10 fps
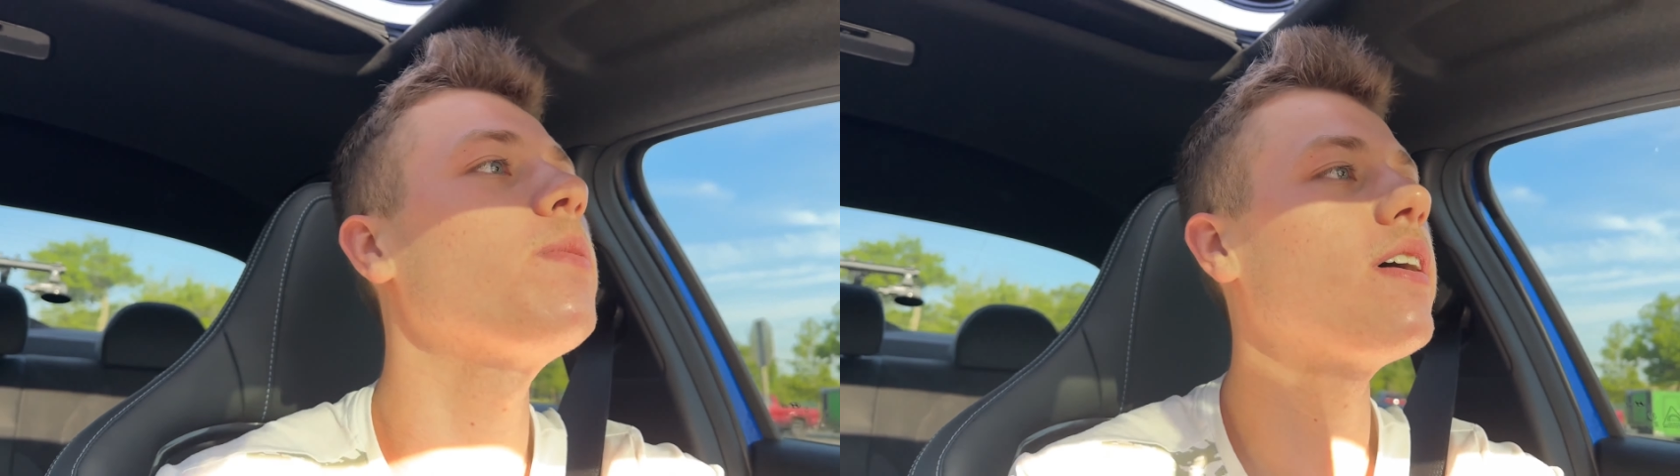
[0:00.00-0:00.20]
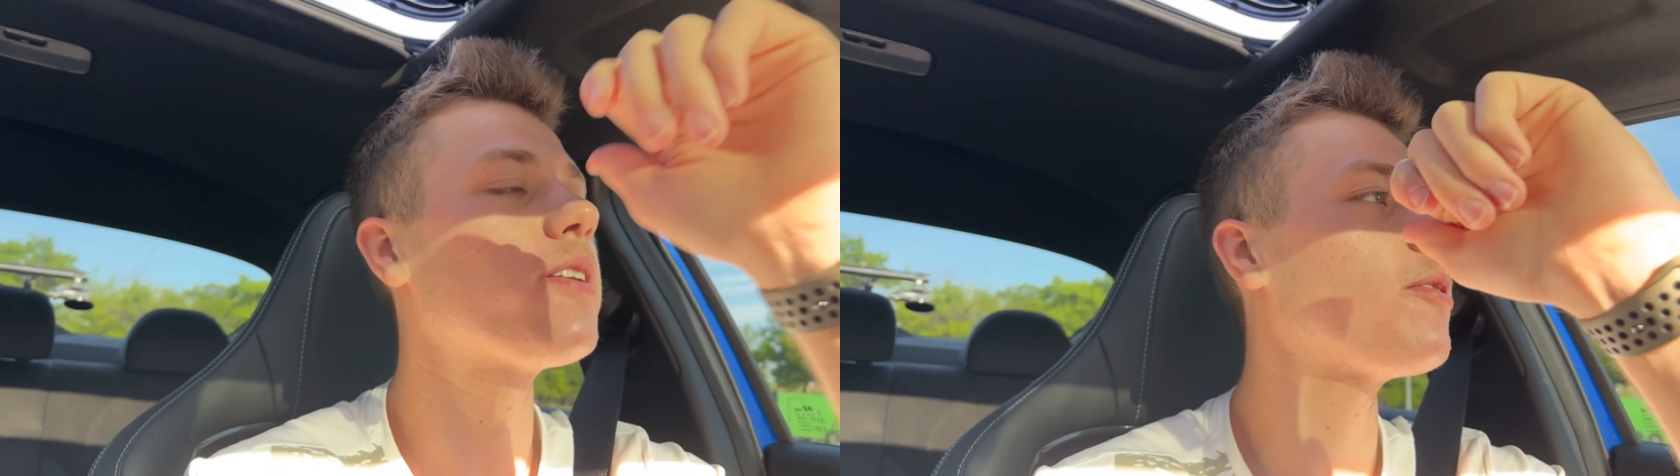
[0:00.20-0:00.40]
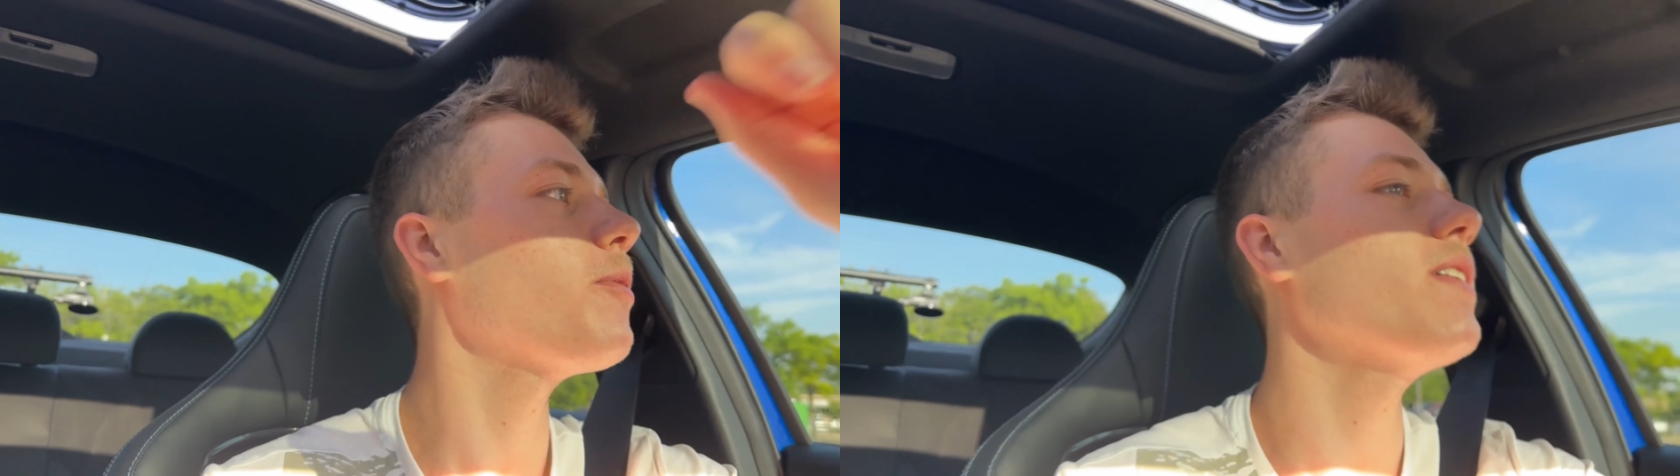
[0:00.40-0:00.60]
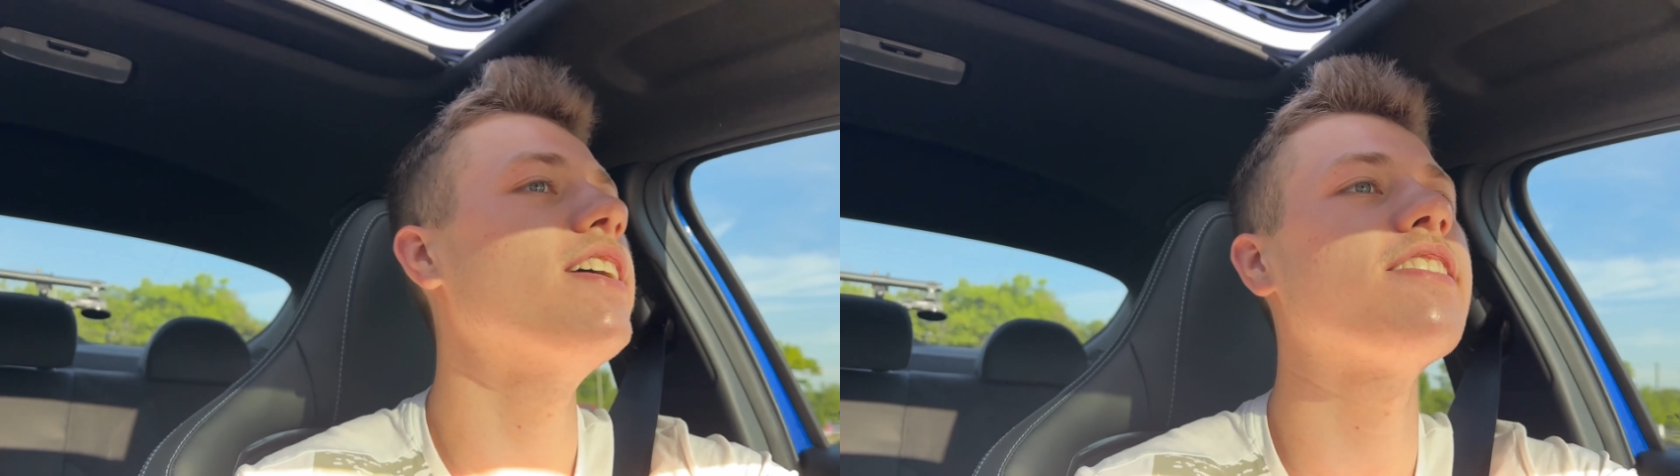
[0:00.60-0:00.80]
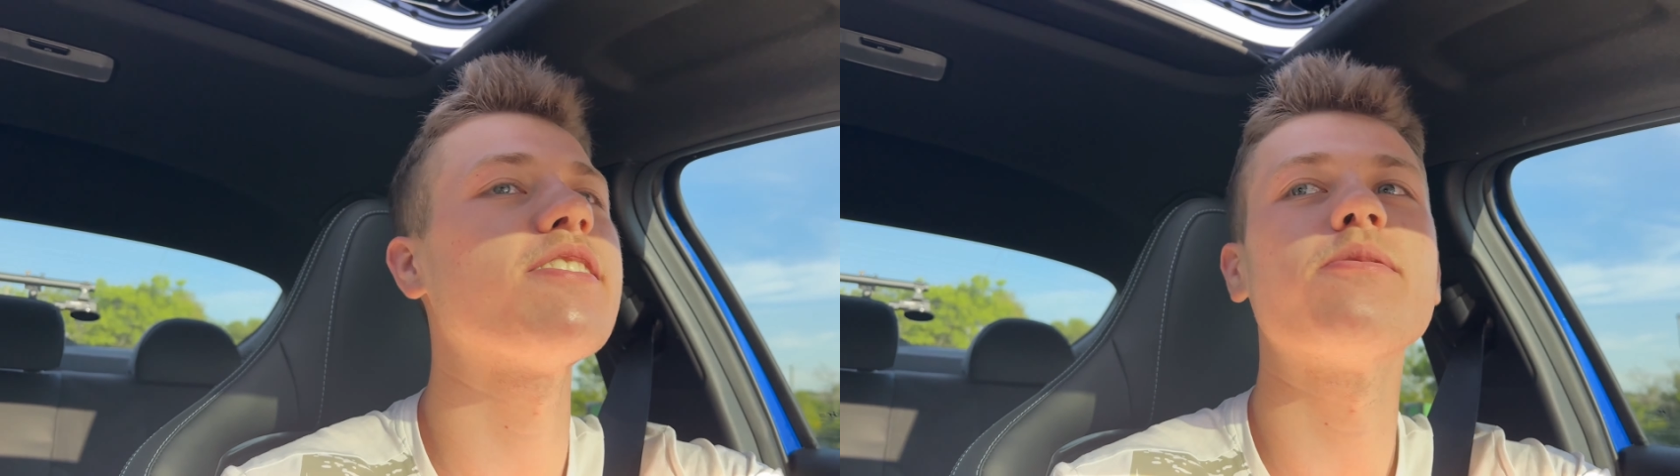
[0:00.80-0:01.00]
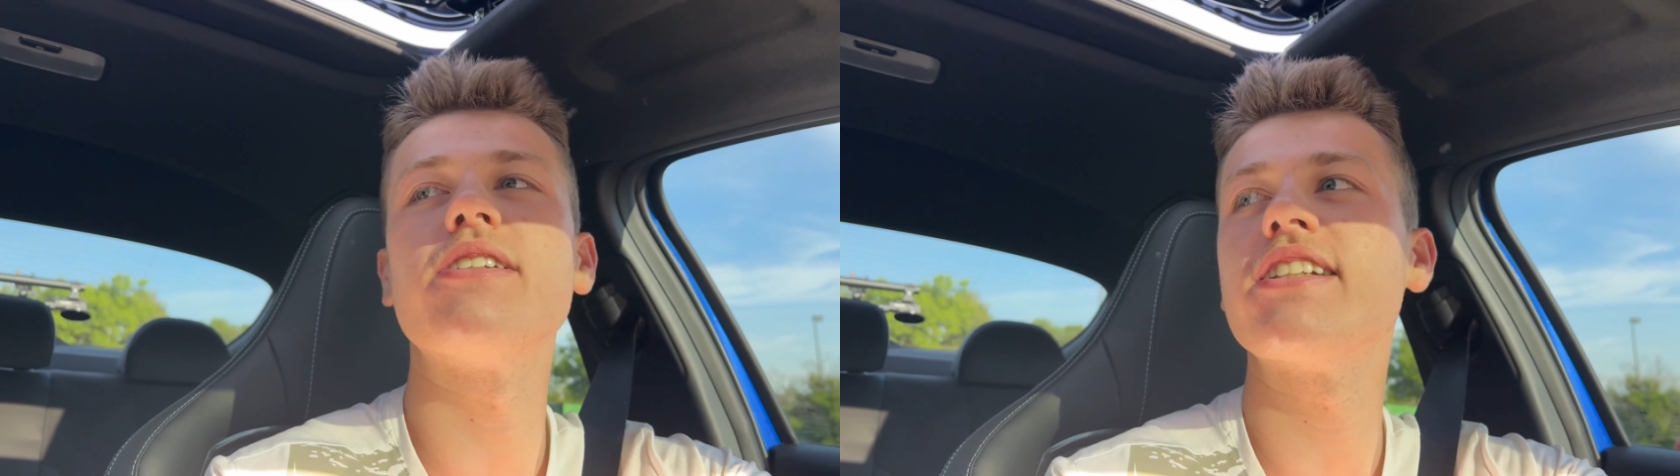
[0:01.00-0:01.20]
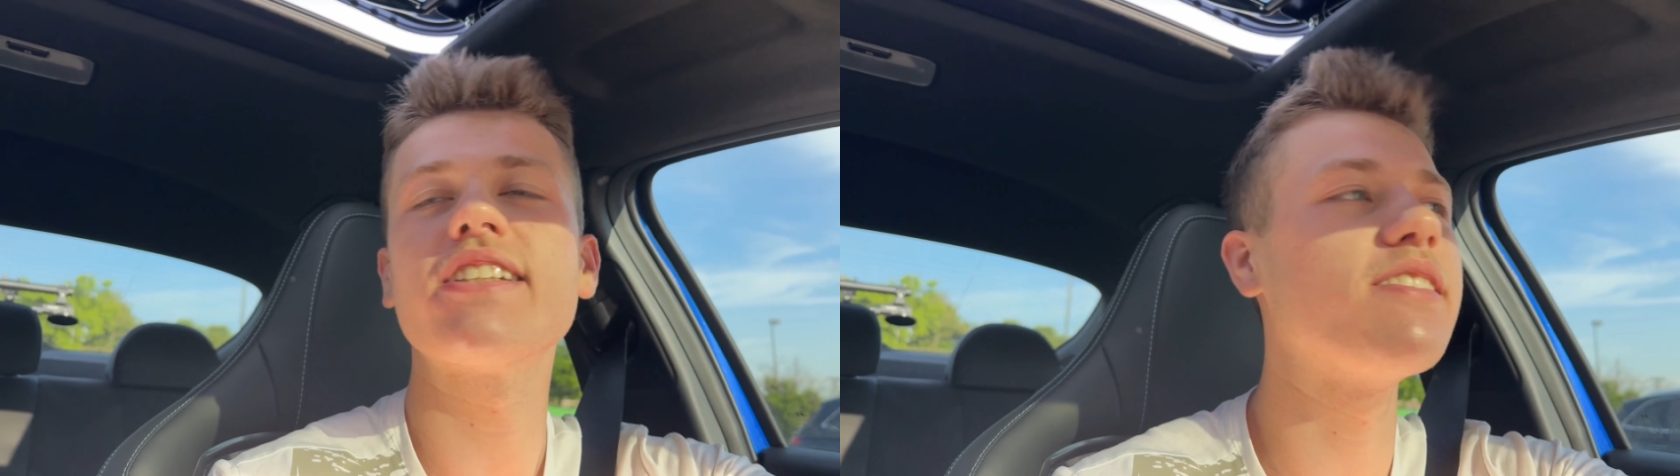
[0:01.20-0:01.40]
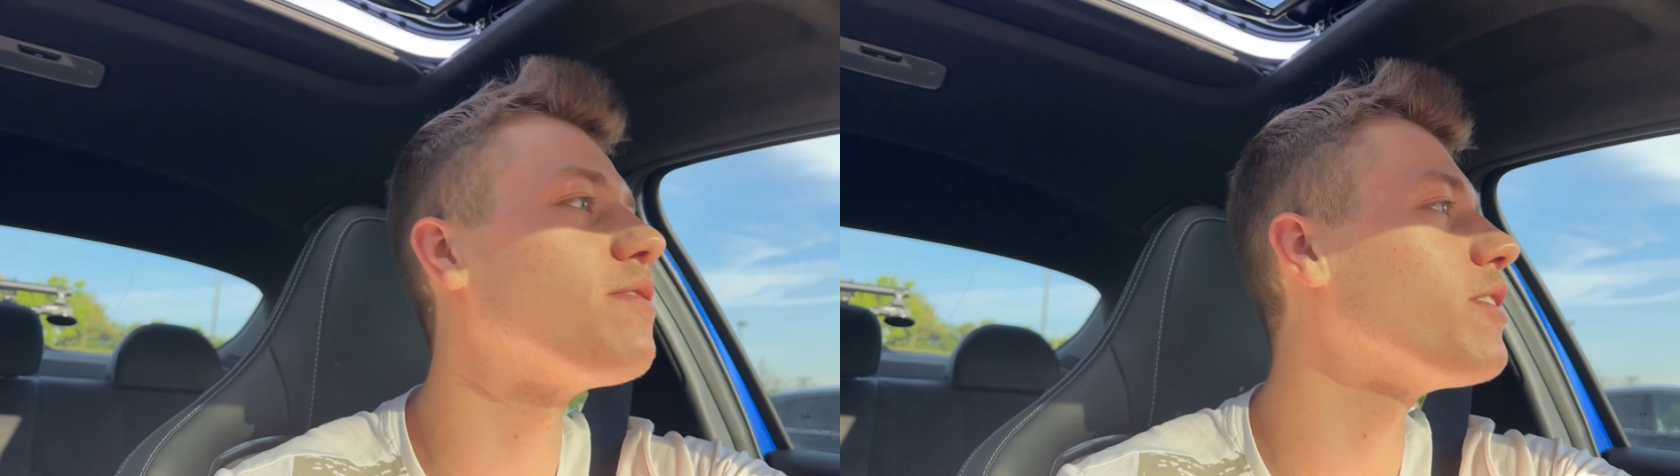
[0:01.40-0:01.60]
but I'll throw up the Insta three
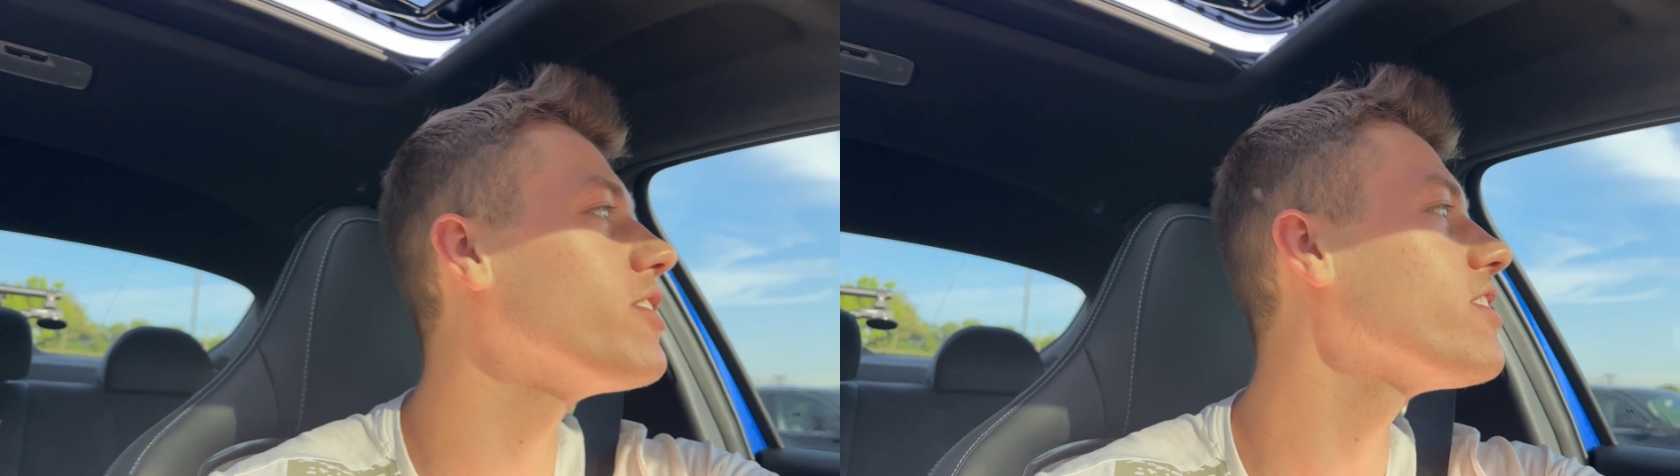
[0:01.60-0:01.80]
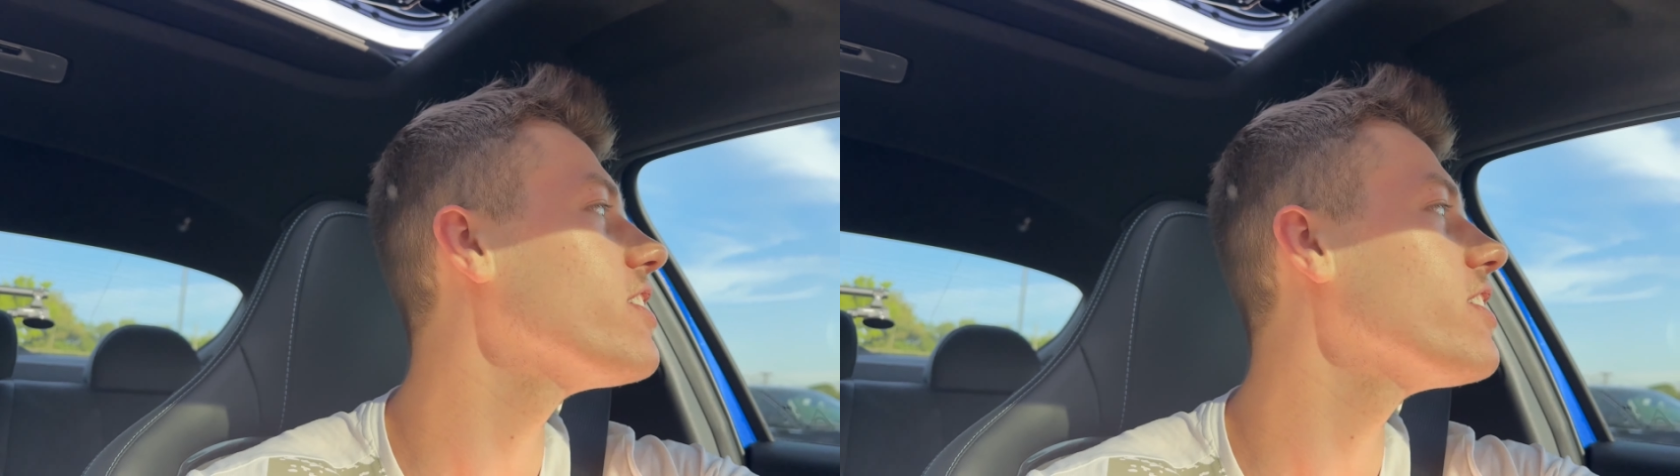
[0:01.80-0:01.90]
sixty footage.